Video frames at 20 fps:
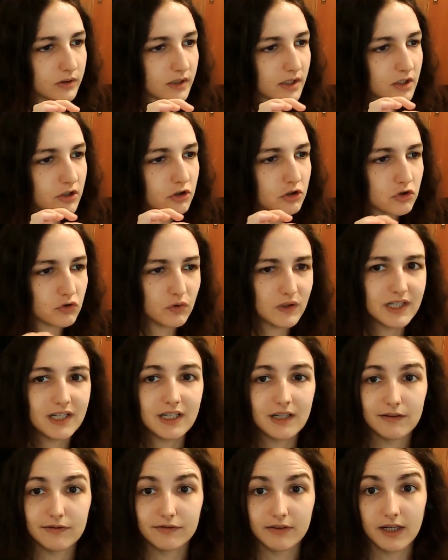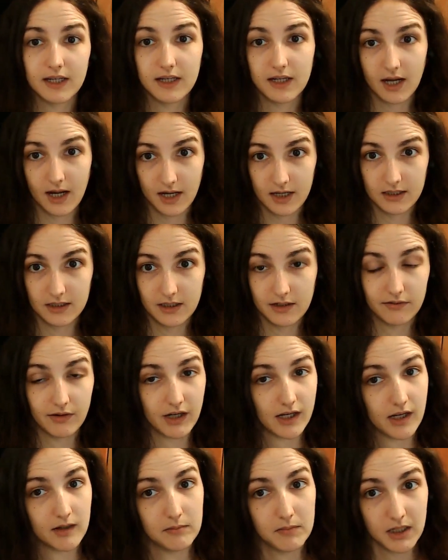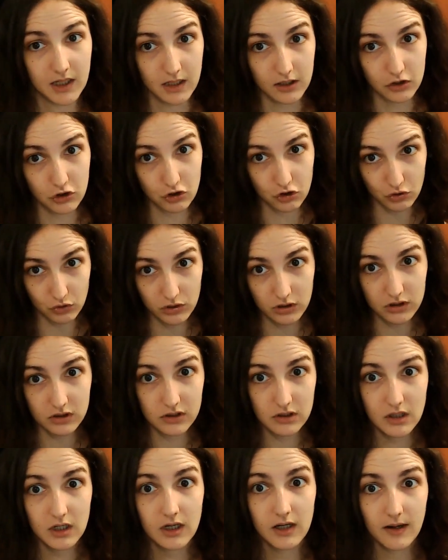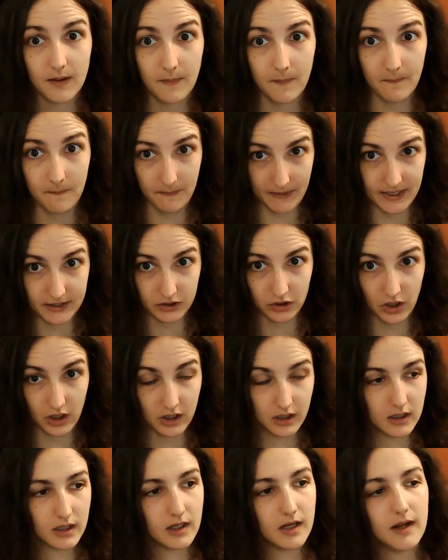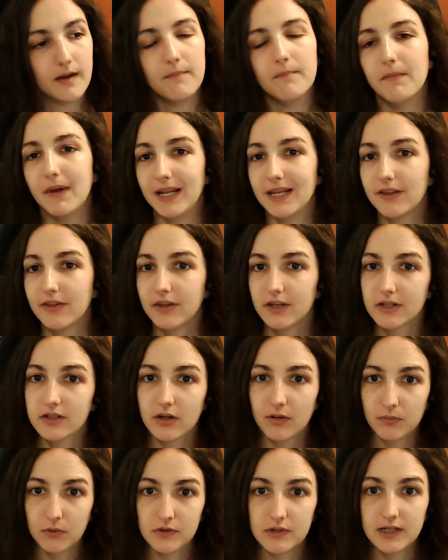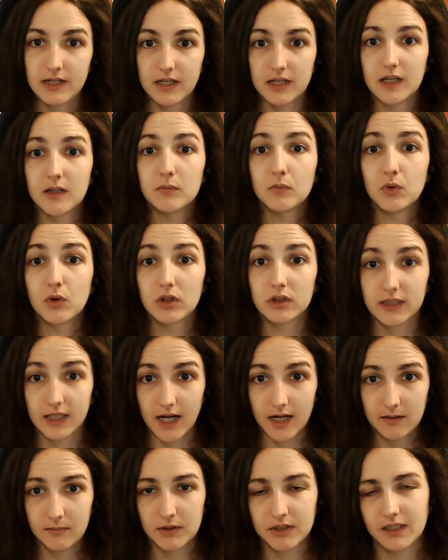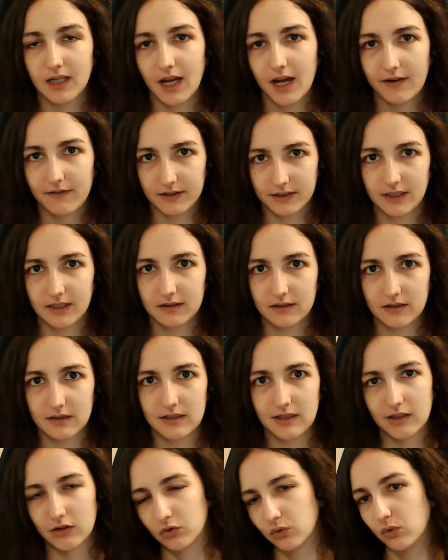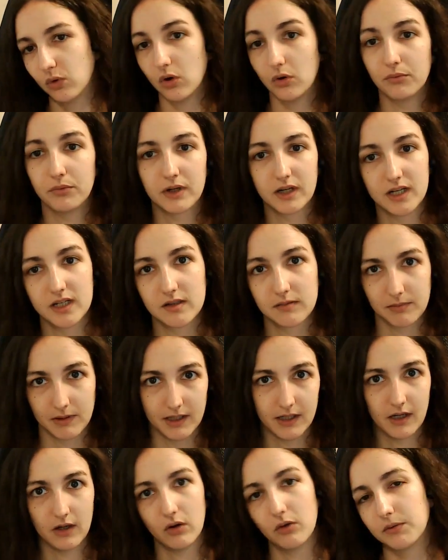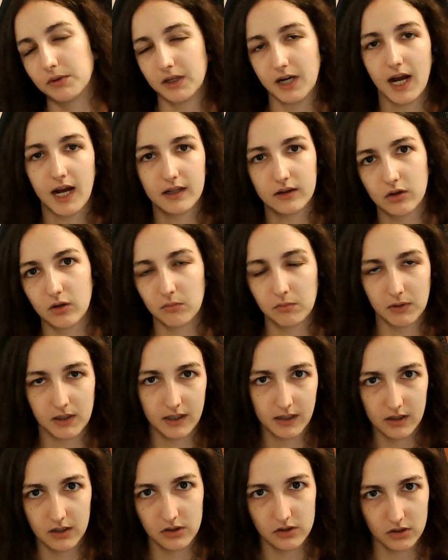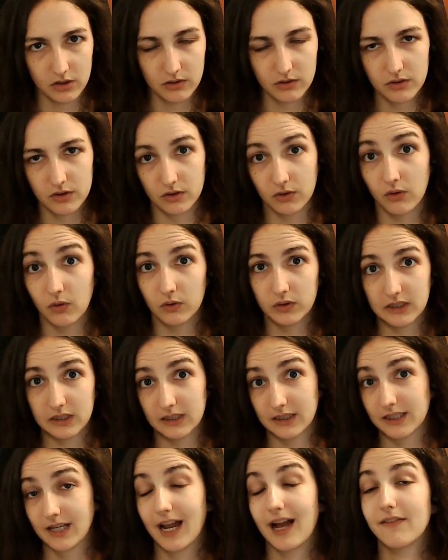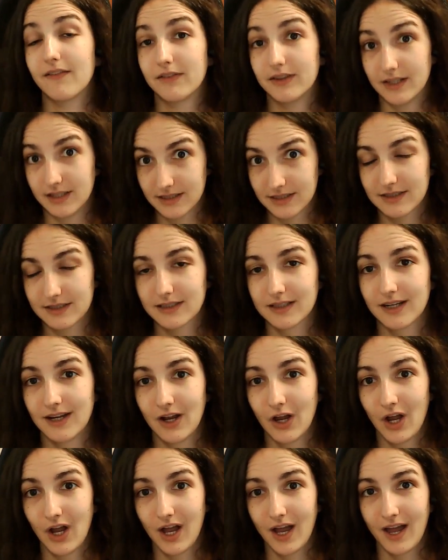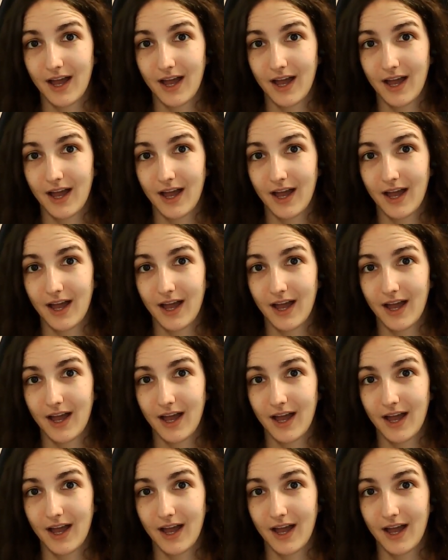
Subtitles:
note: shrink if I can. If I can make it shorter, better. Many things obviously need more time, but I have a tendency to over explain and over add complication. So noting that I have this